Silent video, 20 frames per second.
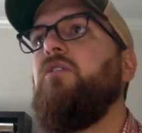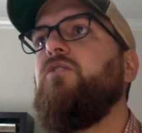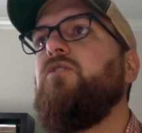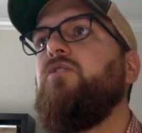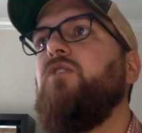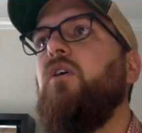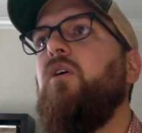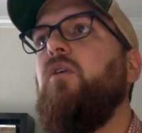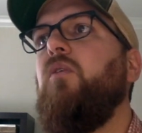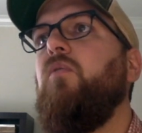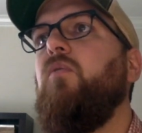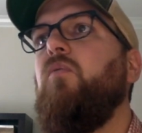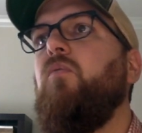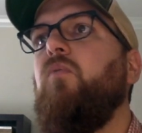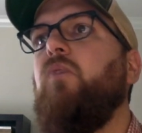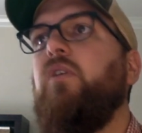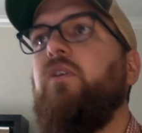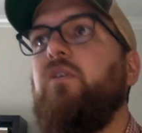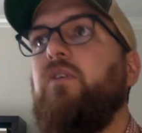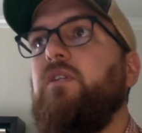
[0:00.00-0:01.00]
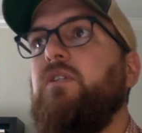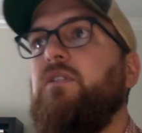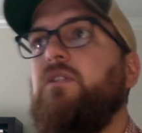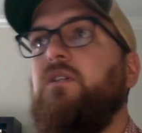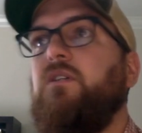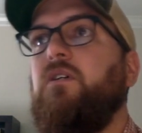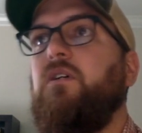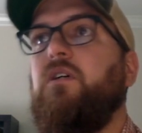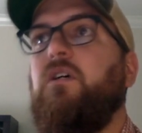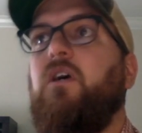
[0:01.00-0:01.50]
So whether it's
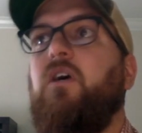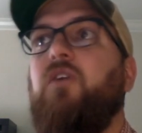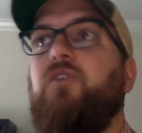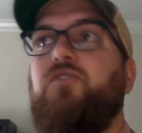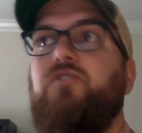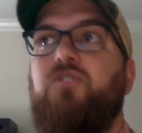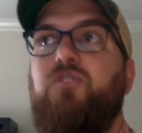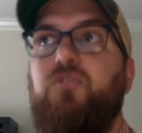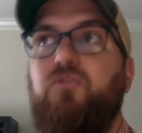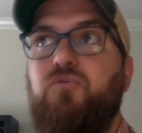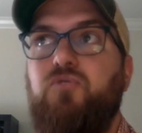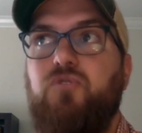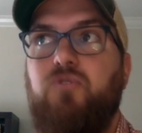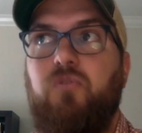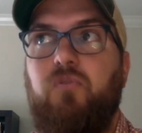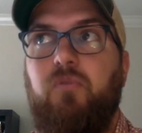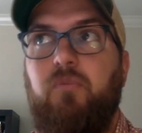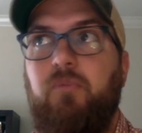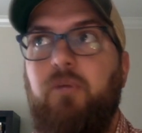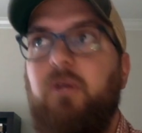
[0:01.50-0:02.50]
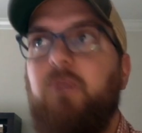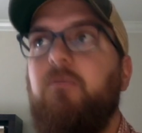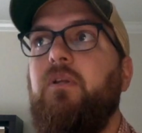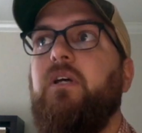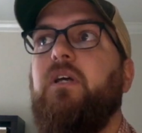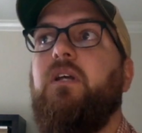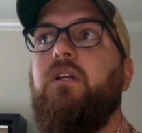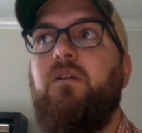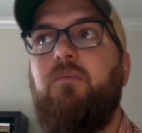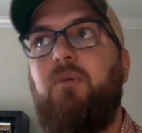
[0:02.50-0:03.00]
a constitutional
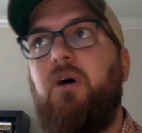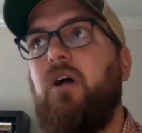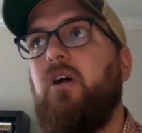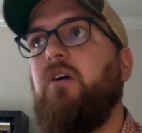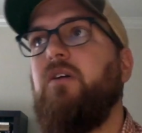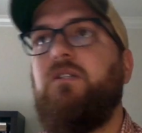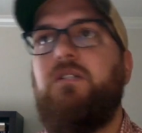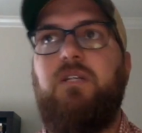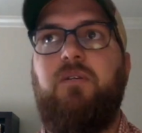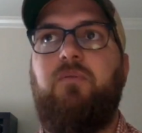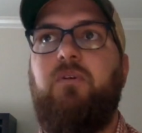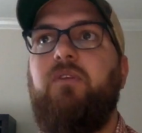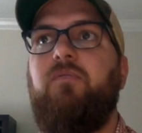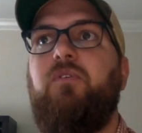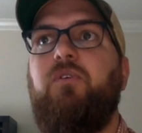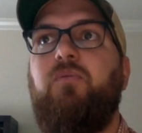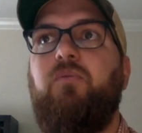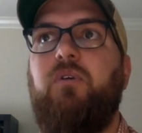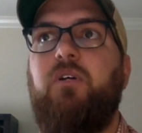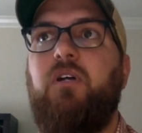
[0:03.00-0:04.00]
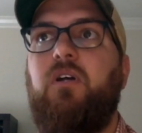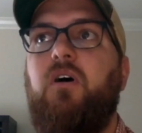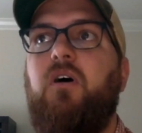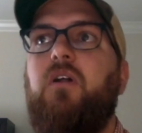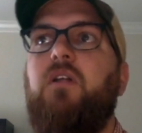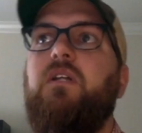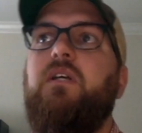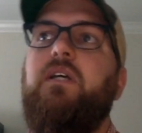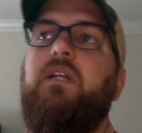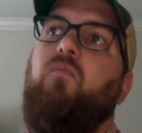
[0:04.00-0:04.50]
republic, a democracy, whatever you want to
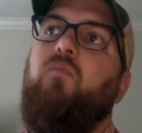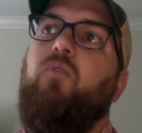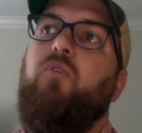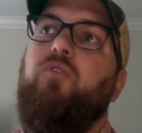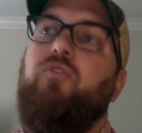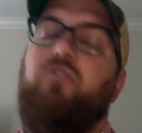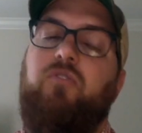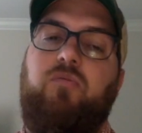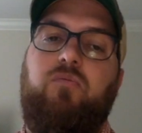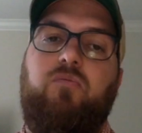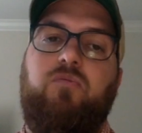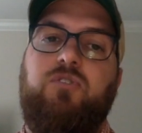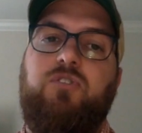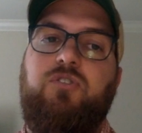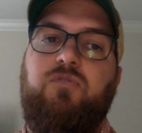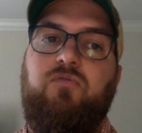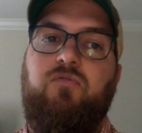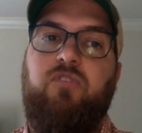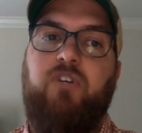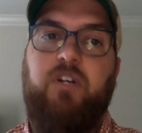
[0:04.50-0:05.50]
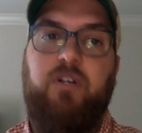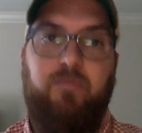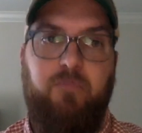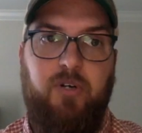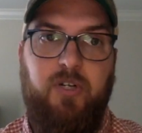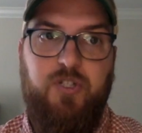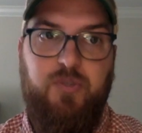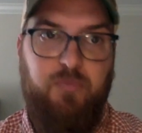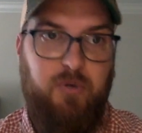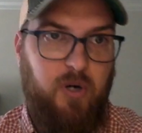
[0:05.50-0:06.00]
call it, Wilson was very
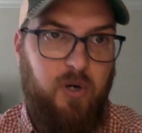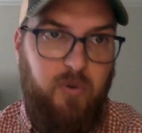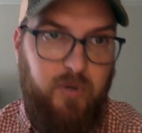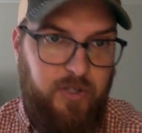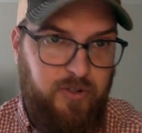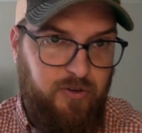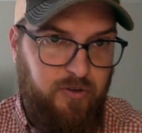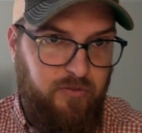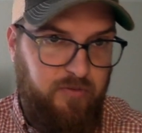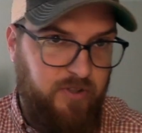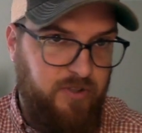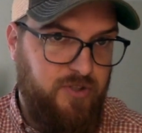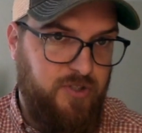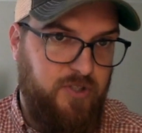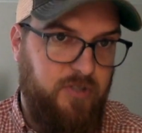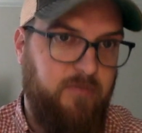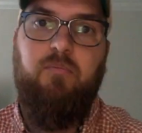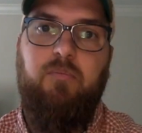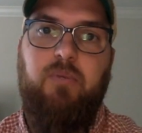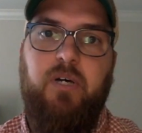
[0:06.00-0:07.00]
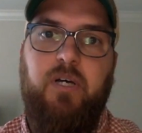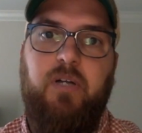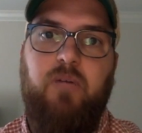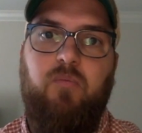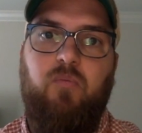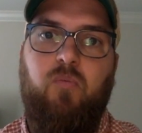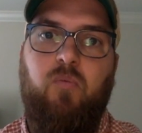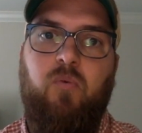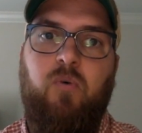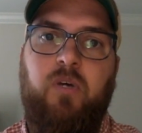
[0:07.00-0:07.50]
much pro-intervention, but
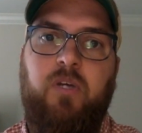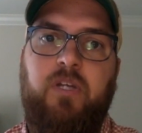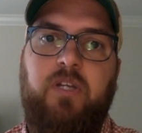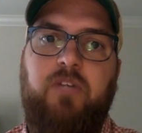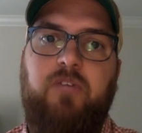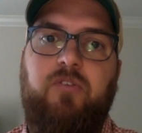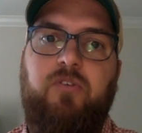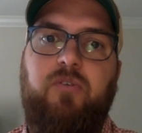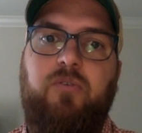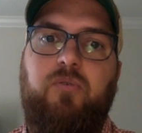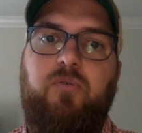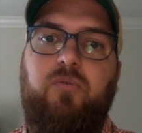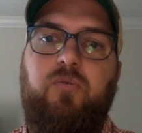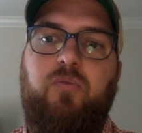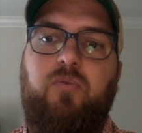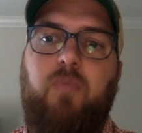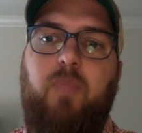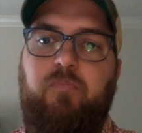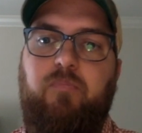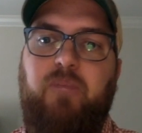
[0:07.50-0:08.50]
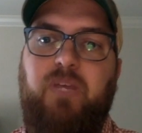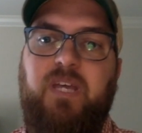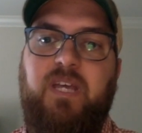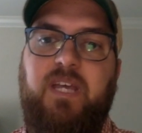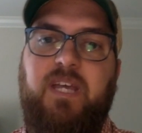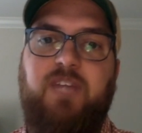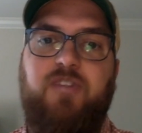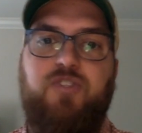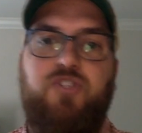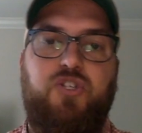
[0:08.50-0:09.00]
wanted to
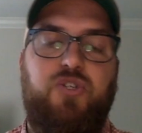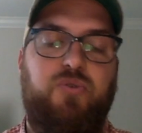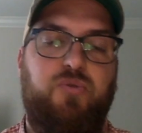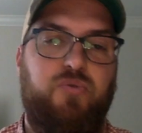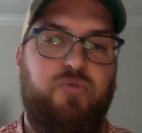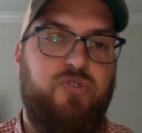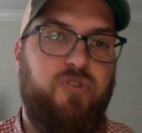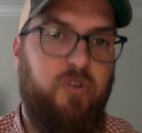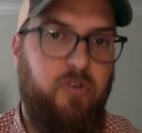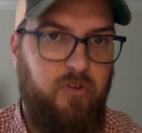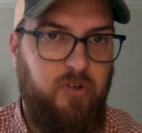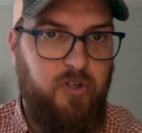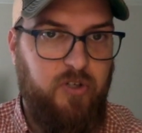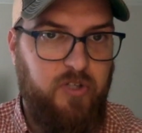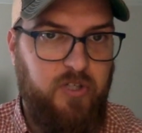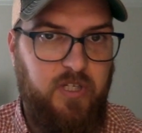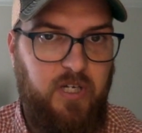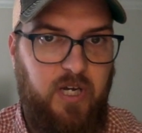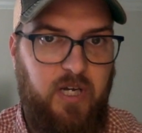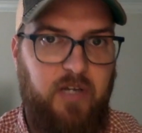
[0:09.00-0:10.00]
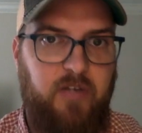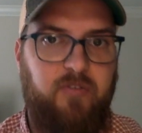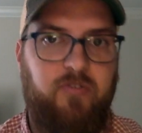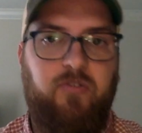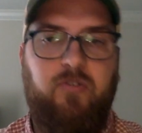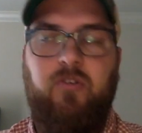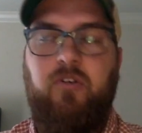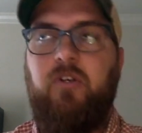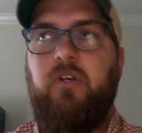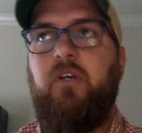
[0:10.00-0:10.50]
pick and choose the good
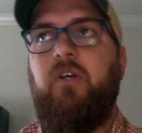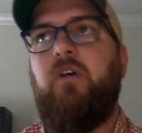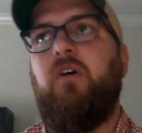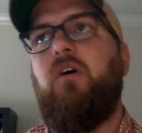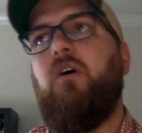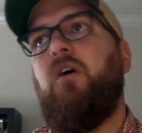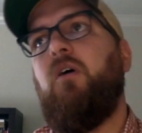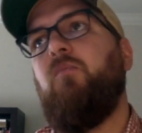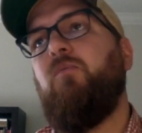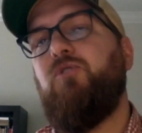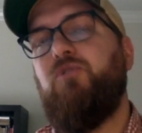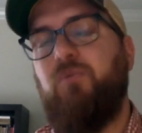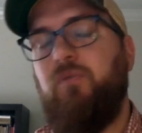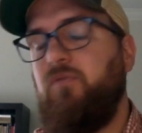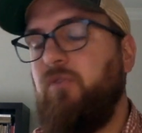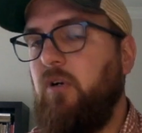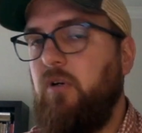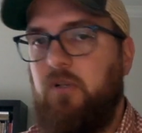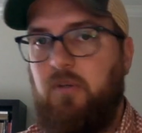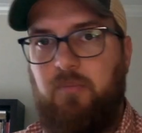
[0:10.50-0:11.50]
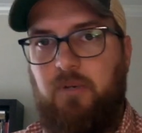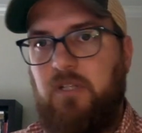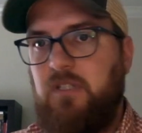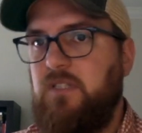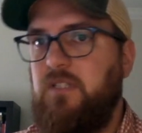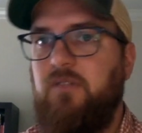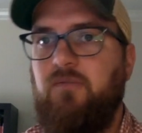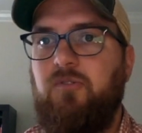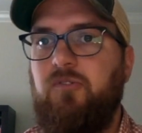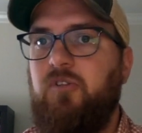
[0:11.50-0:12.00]
guys, which we've talked about
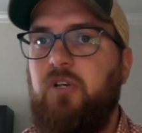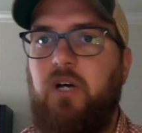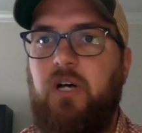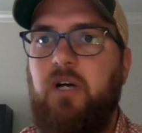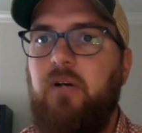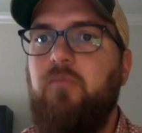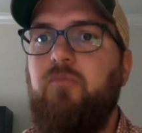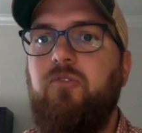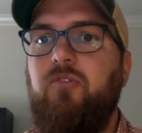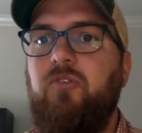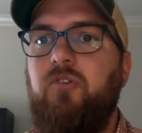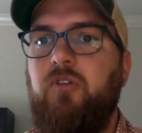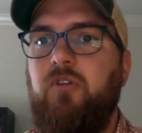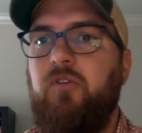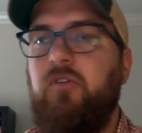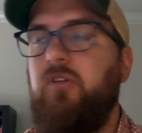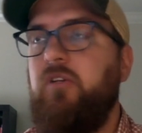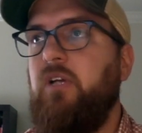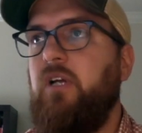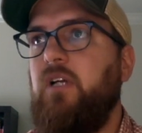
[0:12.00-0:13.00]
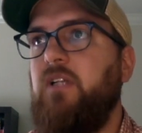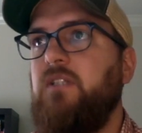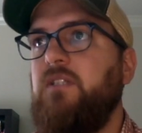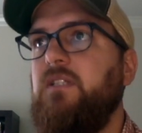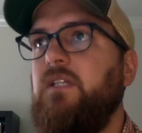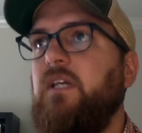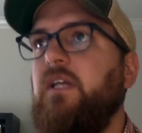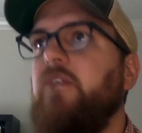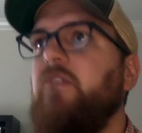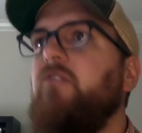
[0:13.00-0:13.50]
several times. The United
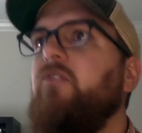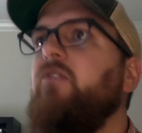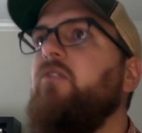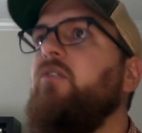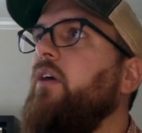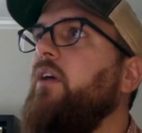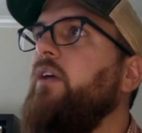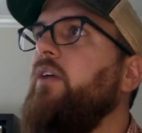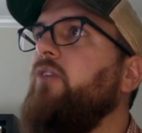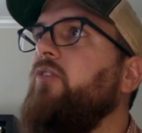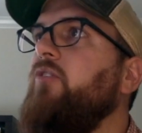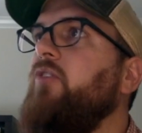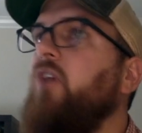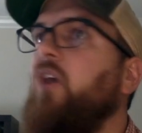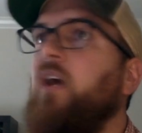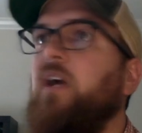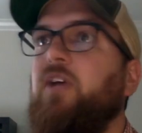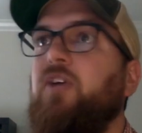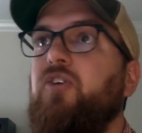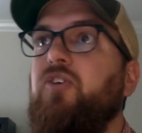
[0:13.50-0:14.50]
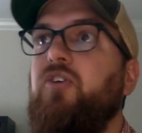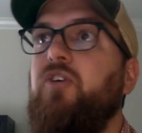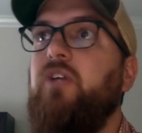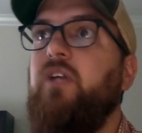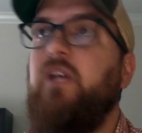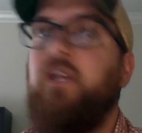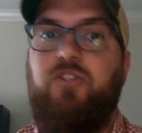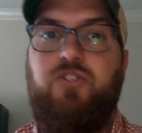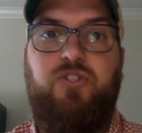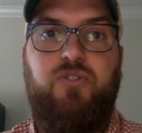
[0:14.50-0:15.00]
States is not good
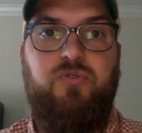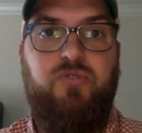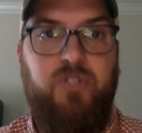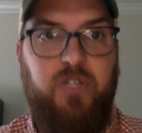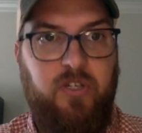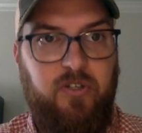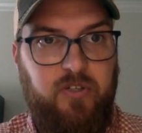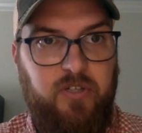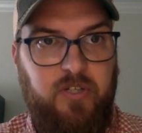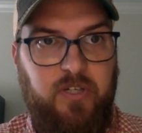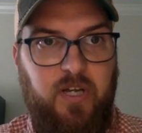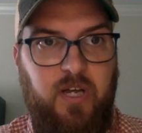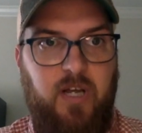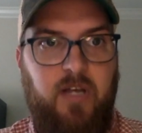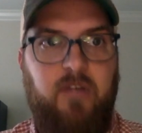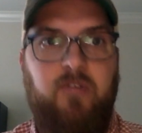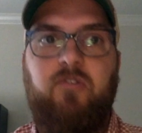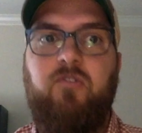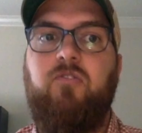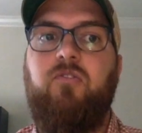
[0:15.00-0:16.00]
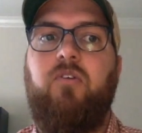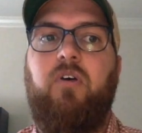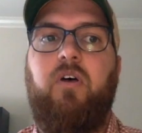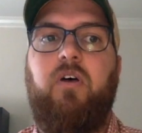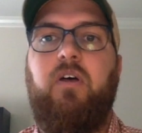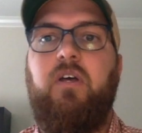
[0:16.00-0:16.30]
at choosing good guys.